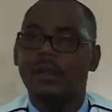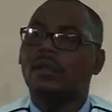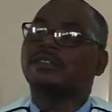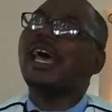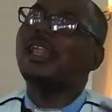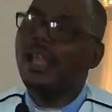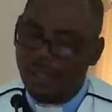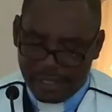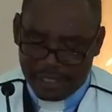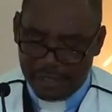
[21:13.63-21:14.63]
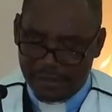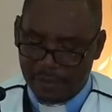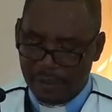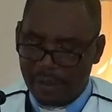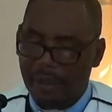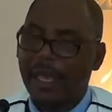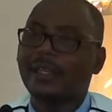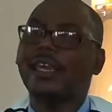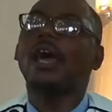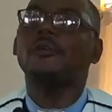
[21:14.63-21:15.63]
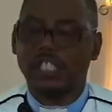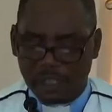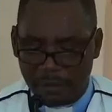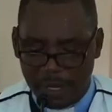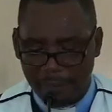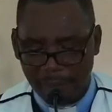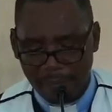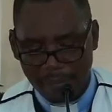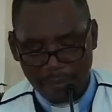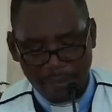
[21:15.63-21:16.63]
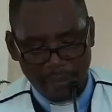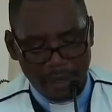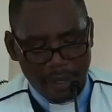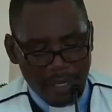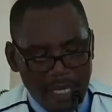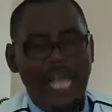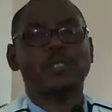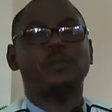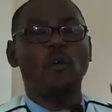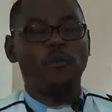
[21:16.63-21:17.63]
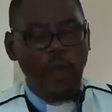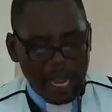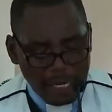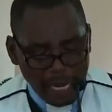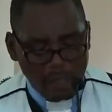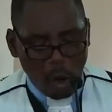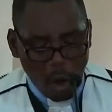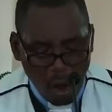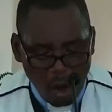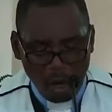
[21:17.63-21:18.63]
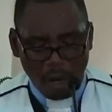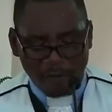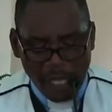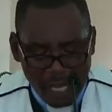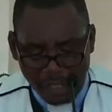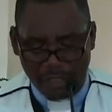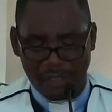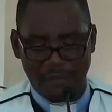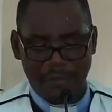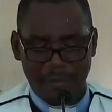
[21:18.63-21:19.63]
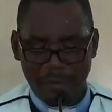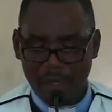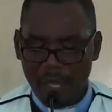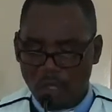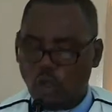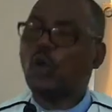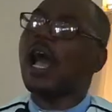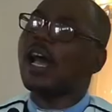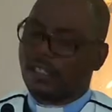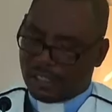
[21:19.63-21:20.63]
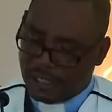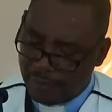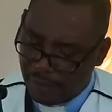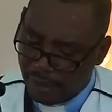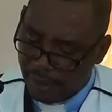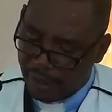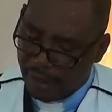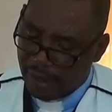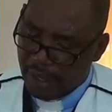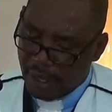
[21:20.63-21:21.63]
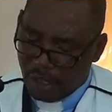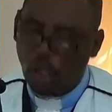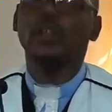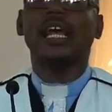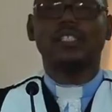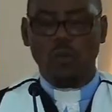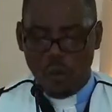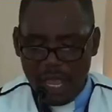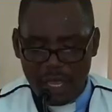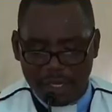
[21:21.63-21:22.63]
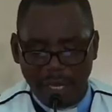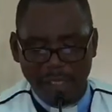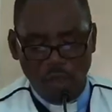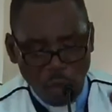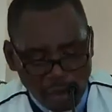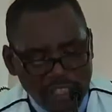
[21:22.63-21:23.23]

talents, and charisma. He has provided all of these to us so that we can use